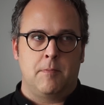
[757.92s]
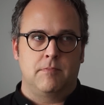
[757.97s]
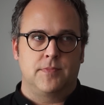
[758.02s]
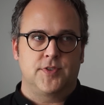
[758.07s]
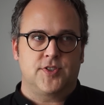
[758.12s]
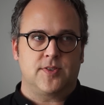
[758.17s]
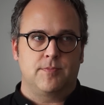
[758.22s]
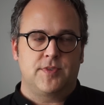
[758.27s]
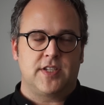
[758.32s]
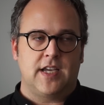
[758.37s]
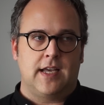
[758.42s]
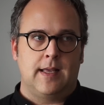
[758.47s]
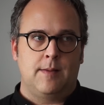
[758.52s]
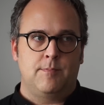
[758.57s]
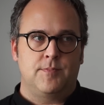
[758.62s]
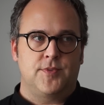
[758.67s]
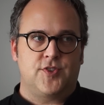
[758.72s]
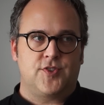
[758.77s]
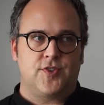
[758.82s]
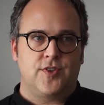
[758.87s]

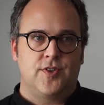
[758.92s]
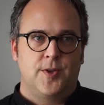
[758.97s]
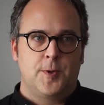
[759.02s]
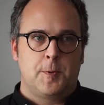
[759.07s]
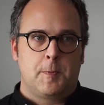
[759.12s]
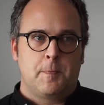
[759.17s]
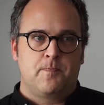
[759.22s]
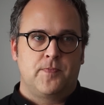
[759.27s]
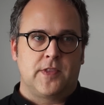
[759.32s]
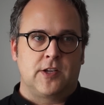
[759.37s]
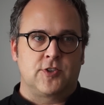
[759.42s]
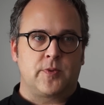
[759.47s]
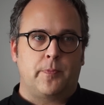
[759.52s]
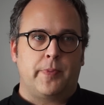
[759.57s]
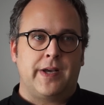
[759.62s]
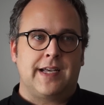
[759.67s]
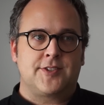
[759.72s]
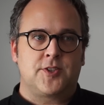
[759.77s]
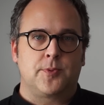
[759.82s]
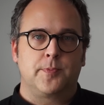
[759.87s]
Sometimes there's a
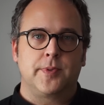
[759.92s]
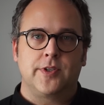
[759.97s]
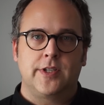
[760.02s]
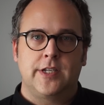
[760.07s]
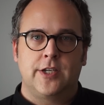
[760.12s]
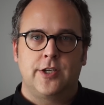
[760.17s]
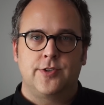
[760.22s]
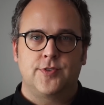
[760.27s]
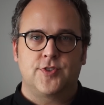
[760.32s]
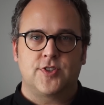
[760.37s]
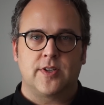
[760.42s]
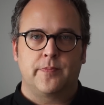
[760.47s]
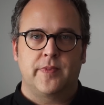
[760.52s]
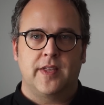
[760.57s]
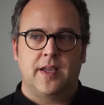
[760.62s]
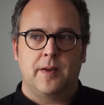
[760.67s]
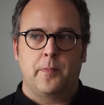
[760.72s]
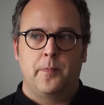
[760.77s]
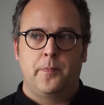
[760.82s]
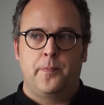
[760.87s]
possibility to do
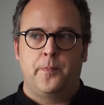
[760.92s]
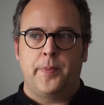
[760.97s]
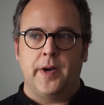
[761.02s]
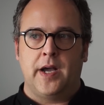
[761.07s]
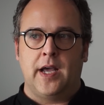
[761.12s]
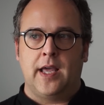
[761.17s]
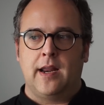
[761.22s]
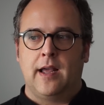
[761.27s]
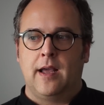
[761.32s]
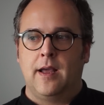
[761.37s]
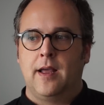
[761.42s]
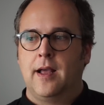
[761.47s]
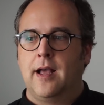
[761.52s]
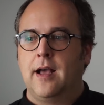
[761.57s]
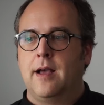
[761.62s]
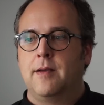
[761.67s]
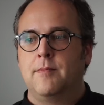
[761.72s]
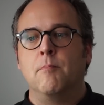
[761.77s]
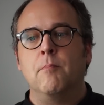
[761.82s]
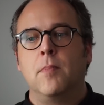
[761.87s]
something, but
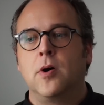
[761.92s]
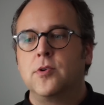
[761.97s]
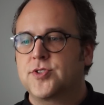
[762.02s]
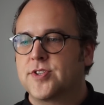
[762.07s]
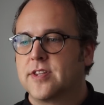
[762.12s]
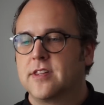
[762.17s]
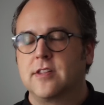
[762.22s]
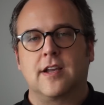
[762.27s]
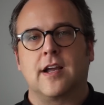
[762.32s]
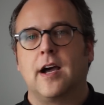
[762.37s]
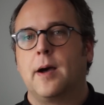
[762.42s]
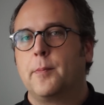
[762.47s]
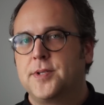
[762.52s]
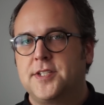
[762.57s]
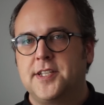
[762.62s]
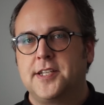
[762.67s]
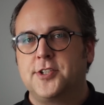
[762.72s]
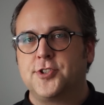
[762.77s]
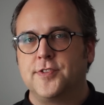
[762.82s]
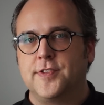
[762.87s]
most of the
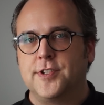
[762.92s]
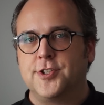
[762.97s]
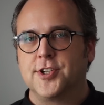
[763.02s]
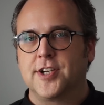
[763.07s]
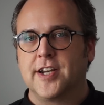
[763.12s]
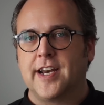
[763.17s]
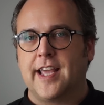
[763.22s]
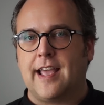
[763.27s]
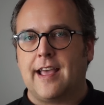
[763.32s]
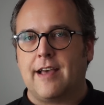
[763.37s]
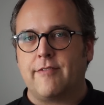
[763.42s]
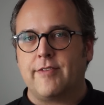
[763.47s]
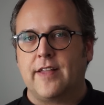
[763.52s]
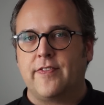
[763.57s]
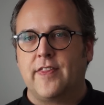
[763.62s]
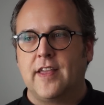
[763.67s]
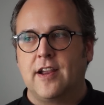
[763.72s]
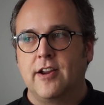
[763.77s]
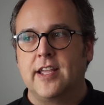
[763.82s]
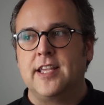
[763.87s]
competition that you're going to have
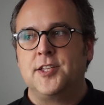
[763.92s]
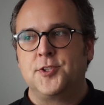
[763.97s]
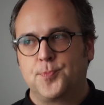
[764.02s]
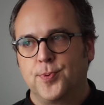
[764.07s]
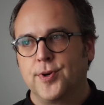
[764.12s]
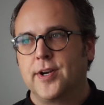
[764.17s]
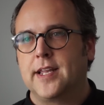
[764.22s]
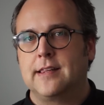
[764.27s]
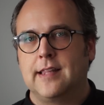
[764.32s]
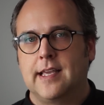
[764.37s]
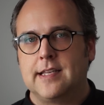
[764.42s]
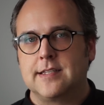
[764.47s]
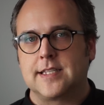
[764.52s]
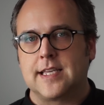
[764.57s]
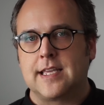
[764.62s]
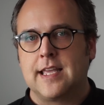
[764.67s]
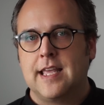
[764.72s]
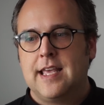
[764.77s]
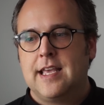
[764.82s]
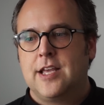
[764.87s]
out there is pretty
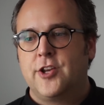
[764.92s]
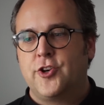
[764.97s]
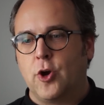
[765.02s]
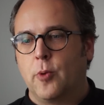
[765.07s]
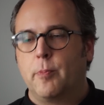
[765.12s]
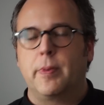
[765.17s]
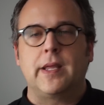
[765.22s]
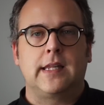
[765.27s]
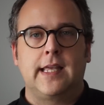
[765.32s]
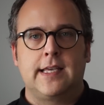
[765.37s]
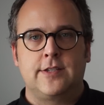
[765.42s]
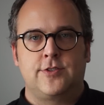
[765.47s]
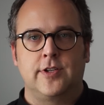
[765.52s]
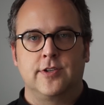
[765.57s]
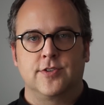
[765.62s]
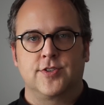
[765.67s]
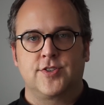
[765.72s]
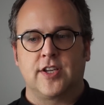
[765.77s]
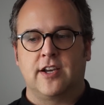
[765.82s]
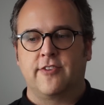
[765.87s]
lazy. Don't be lazy
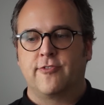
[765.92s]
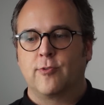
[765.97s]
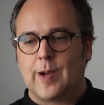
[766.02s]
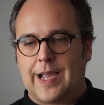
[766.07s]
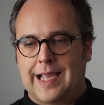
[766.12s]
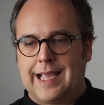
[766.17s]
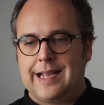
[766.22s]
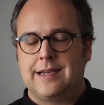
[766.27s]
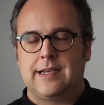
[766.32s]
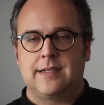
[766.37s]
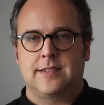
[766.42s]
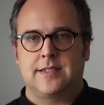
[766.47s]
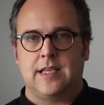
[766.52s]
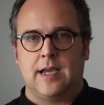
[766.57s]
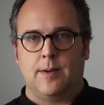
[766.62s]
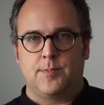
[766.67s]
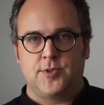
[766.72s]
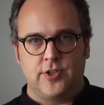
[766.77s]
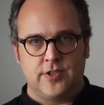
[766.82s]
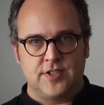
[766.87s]
yourself. Recognize
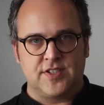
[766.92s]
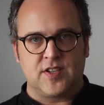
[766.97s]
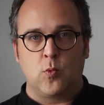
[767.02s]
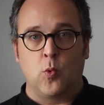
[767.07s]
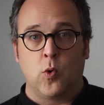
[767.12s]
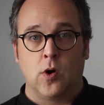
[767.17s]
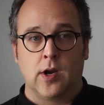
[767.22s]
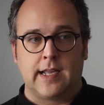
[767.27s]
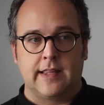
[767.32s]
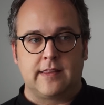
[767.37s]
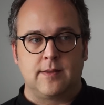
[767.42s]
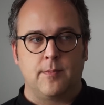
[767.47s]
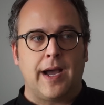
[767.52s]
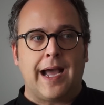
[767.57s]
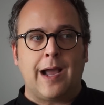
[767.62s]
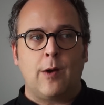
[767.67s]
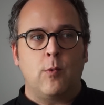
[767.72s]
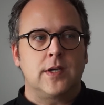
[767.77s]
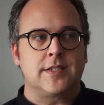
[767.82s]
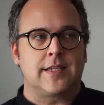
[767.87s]
the opportunities and work at them.
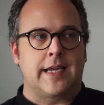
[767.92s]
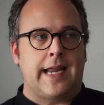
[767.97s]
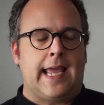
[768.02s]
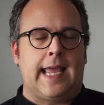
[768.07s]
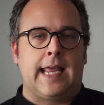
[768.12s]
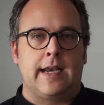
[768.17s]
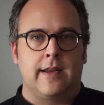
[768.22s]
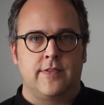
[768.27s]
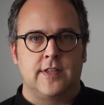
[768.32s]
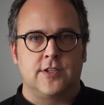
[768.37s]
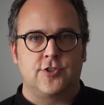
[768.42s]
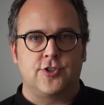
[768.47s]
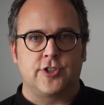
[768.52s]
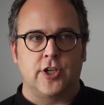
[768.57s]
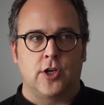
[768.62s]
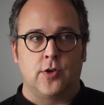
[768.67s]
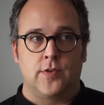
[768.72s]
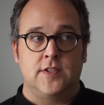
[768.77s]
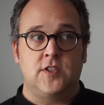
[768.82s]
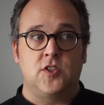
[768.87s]
I wasn't handed this
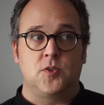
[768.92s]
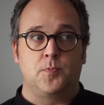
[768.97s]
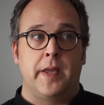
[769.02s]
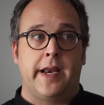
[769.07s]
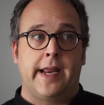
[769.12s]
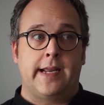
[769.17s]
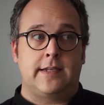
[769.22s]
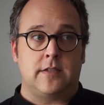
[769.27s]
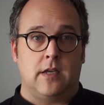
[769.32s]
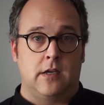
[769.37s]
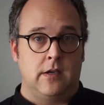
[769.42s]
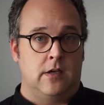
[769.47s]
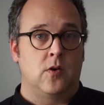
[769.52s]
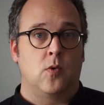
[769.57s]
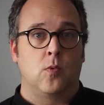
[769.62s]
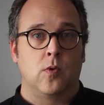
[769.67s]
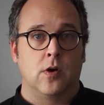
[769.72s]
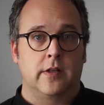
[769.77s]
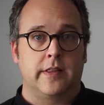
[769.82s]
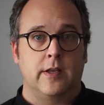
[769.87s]
show. This has been a ton
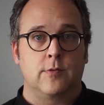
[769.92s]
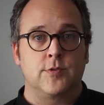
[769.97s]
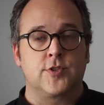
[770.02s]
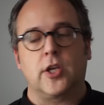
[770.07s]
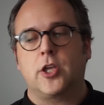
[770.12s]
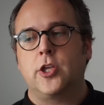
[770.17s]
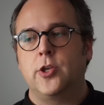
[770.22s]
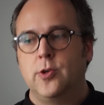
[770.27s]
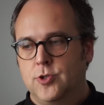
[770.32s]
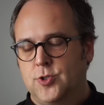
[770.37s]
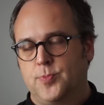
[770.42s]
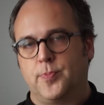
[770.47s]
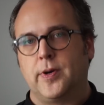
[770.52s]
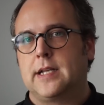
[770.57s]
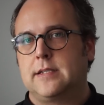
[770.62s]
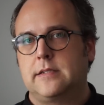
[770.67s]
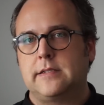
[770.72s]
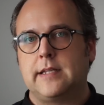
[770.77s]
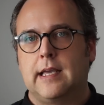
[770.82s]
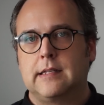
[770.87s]
of work. There was a huge
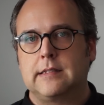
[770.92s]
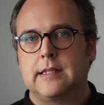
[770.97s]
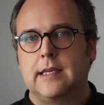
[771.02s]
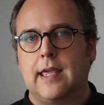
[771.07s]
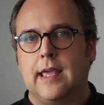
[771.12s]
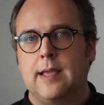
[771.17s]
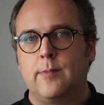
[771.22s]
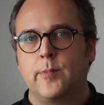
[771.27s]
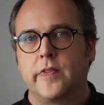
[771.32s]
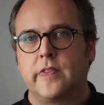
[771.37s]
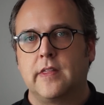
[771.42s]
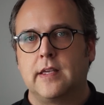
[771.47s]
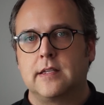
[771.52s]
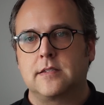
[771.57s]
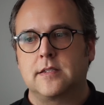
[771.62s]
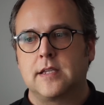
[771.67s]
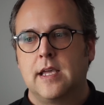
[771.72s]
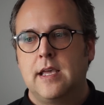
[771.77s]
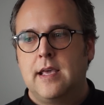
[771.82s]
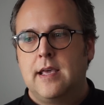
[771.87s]
price tag that came with
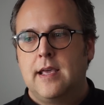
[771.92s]
this.